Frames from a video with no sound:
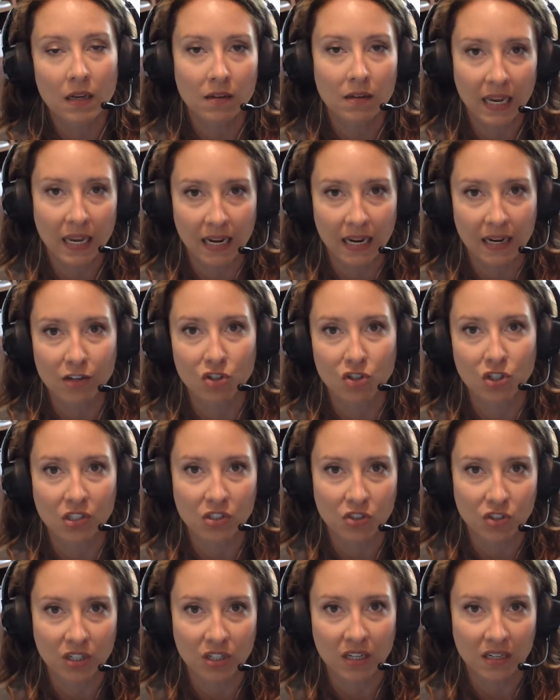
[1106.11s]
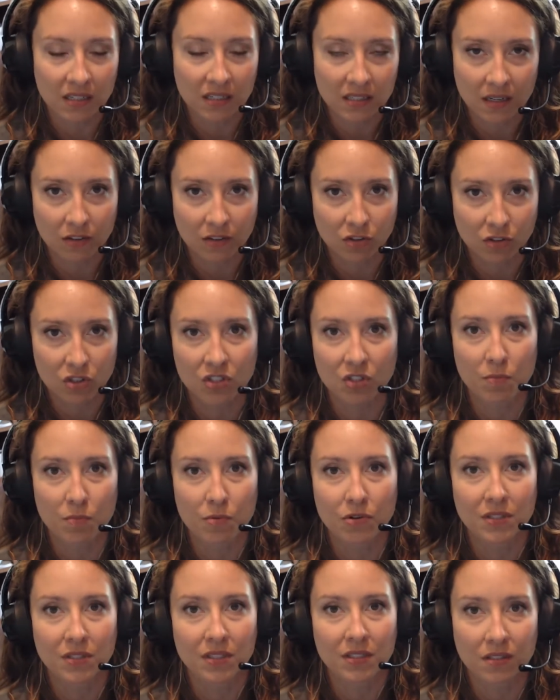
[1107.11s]
canning jars. You're going to need a good
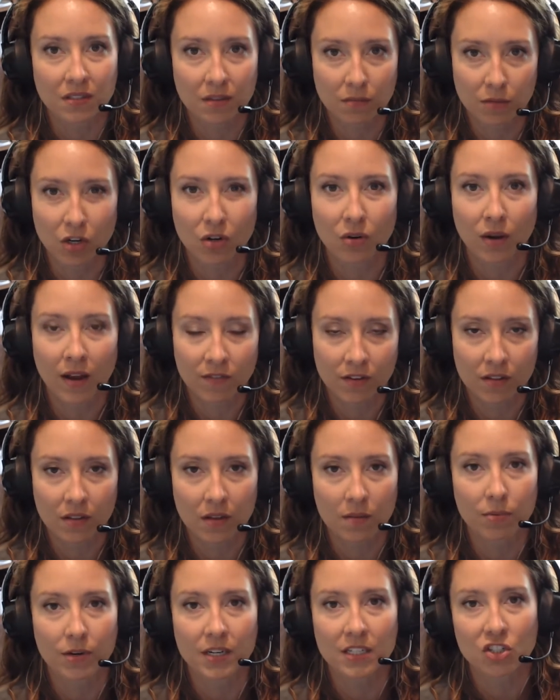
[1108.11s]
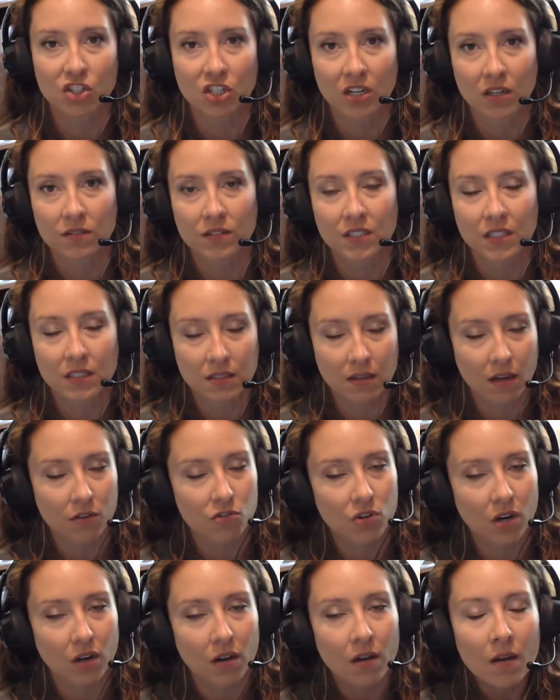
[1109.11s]
support system, heavily braced shelves,
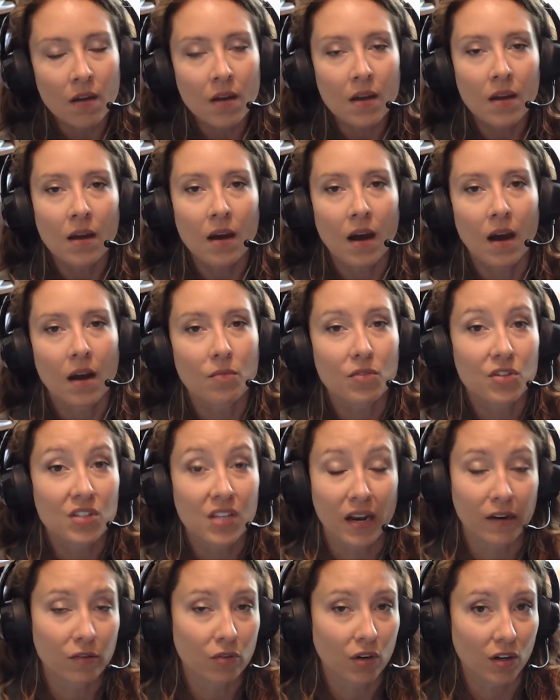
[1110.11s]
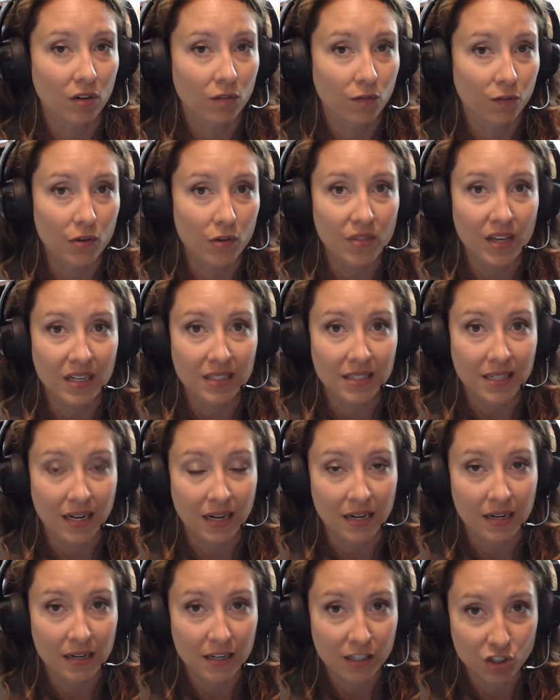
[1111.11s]
etc. With dehydrated food, that's not
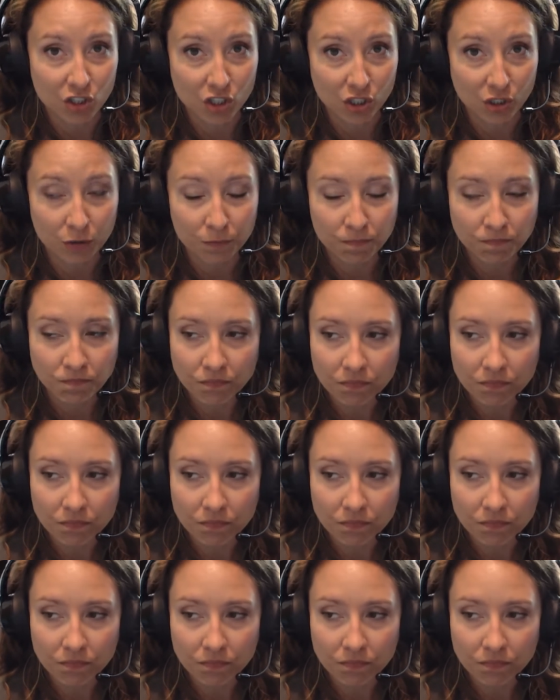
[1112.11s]
an issue.